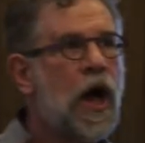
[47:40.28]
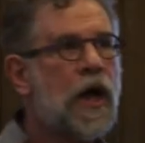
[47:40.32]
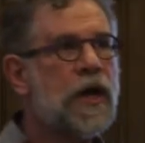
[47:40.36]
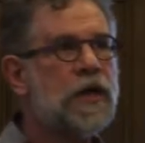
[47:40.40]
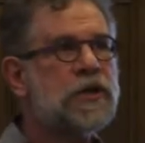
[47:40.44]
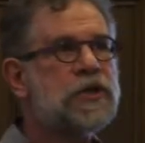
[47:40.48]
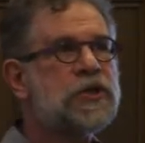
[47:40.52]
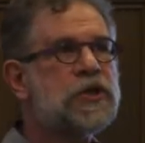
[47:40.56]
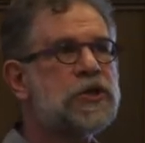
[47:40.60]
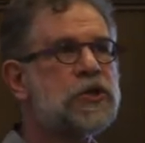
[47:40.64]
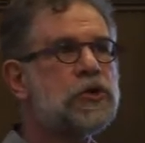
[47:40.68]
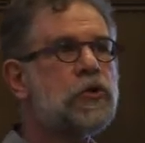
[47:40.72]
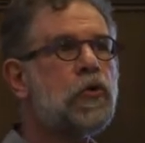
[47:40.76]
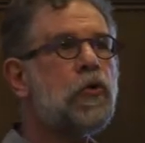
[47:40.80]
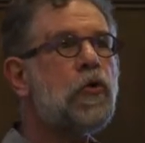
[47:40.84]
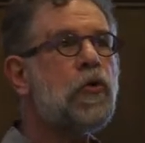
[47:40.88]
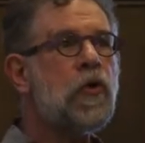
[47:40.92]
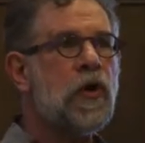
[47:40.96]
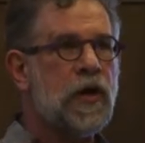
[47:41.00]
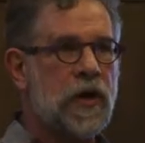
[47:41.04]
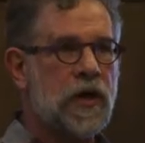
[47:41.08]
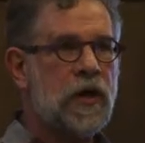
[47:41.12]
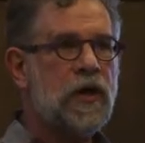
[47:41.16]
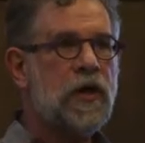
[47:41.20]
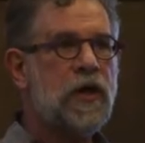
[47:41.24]
are... A
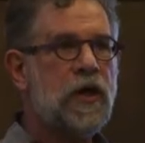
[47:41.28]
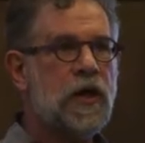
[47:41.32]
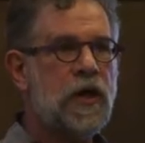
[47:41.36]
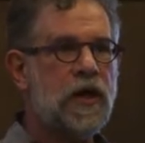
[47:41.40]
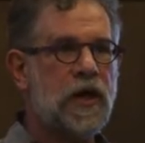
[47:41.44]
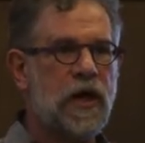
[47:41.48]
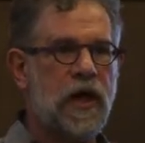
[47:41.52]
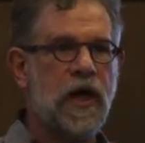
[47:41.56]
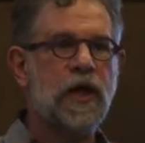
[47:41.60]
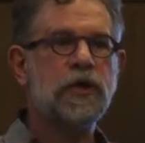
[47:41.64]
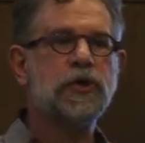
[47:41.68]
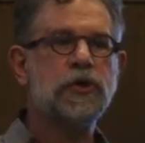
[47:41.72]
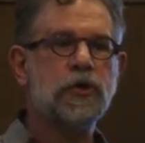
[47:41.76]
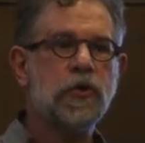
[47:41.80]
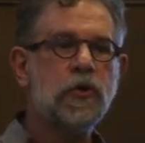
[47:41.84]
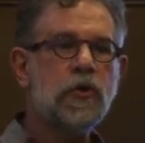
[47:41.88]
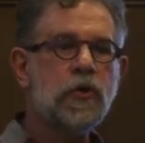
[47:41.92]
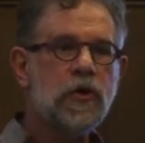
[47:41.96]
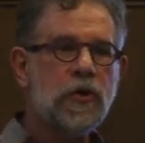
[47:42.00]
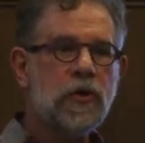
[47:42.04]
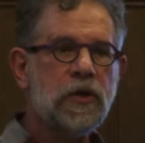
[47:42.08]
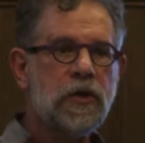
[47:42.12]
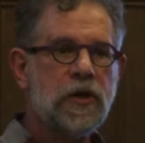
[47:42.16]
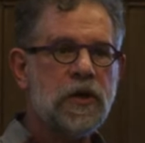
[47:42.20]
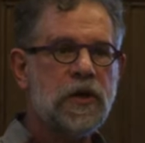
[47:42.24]
story in Agile
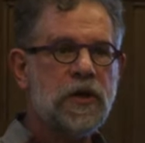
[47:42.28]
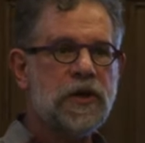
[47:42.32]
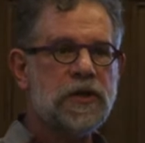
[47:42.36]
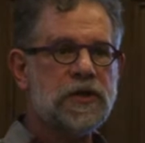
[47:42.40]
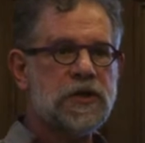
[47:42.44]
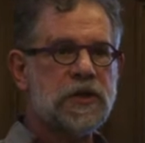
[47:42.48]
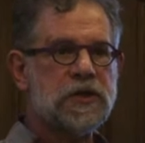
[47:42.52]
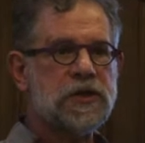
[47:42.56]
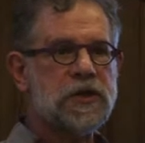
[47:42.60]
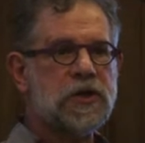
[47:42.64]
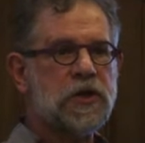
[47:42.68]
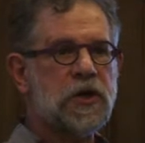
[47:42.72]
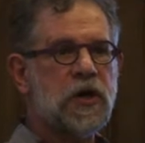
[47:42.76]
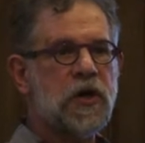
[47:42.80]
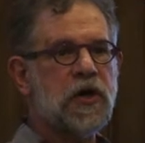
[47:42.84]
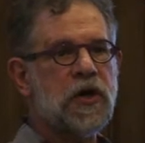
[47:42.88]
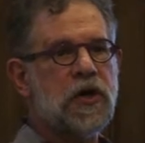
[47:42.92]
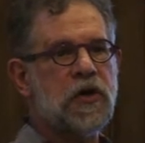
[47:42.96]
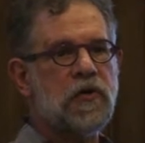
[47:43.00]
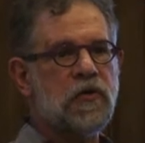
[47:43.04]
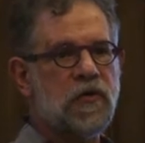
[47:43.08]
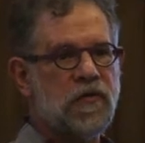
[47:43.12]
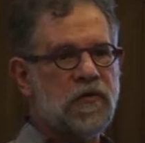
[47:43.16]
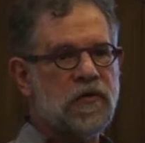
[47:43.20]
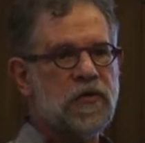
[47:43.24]
is a
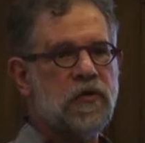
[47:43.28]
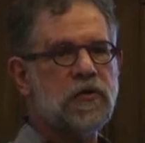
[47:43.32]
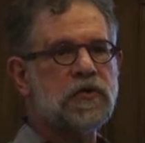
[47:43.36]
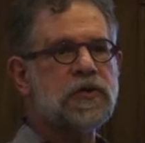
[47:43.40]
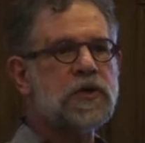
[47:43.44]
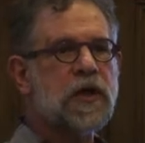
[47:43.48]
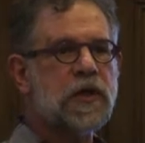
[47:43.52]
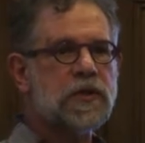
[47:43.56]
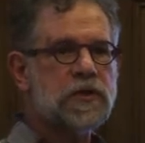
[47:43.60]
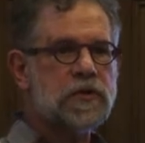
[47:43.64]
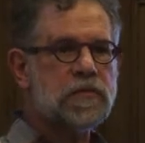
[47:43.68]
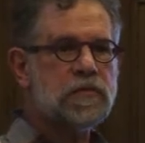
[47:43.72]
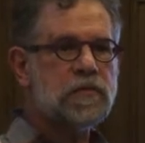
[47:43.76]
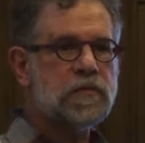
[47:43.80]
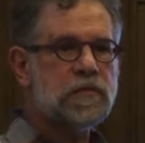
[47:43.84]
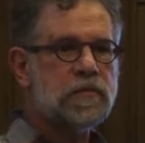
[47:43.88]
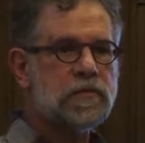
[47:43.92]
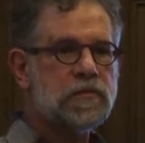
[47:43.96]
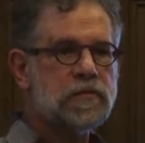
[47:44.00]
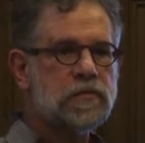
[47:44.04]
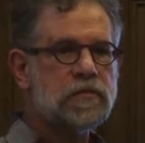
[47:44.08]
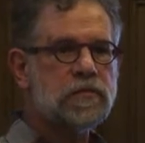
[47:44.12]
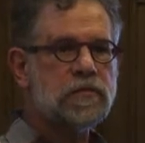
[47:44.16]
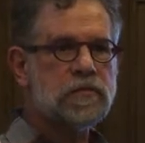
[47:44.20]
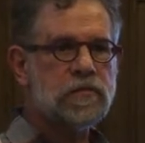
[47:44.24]
scenario of a use case.
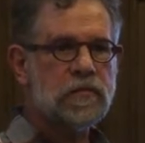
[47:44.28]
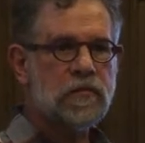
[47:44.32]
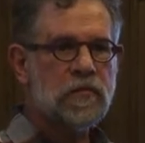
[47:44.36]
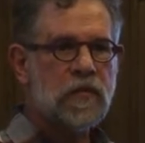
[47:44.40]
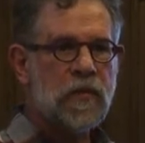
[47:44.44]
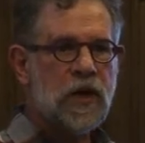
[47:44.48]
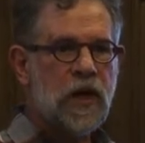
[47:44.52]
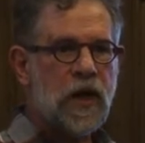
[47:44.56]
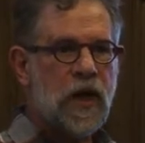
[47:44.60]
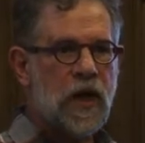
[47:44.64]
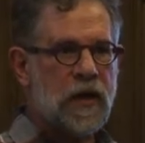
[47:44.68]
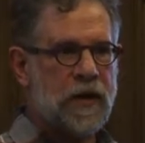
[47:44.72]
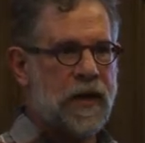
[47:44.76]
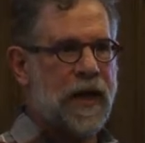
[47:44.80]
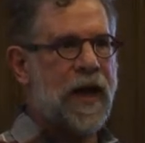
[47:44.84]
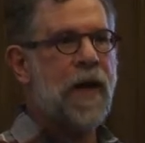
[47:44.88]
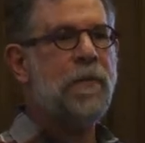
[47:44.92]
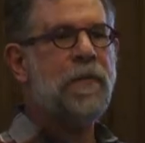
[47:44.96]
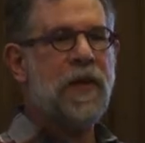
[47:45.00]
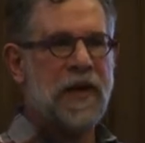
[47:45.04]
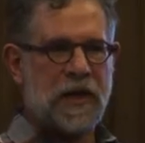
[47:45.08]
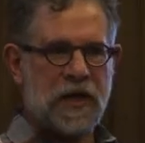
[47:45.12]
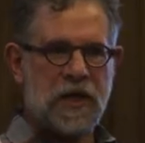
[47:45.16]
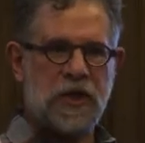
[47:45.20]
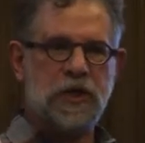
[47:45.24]
An
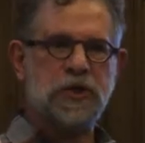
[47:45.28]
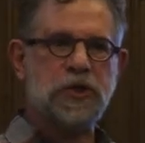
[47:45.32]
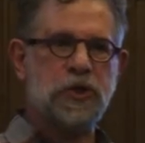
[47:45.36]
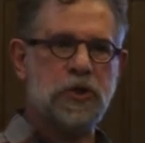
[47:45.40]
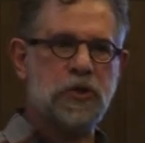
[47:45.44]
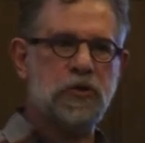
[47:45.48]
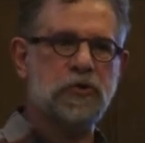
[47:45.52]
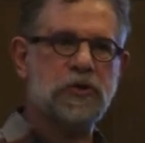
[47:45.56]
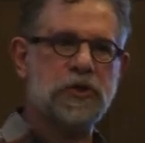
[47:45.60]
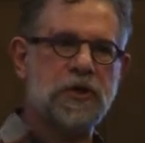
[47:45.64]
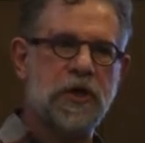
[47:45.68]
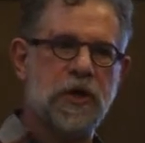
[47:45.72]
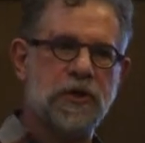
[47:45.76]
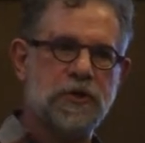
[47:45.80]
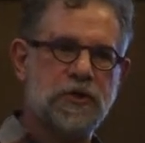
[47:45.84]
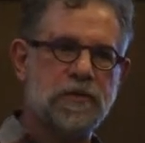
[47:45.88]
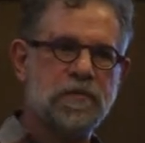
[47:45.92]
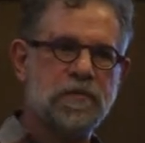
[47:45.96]
epic is a use case.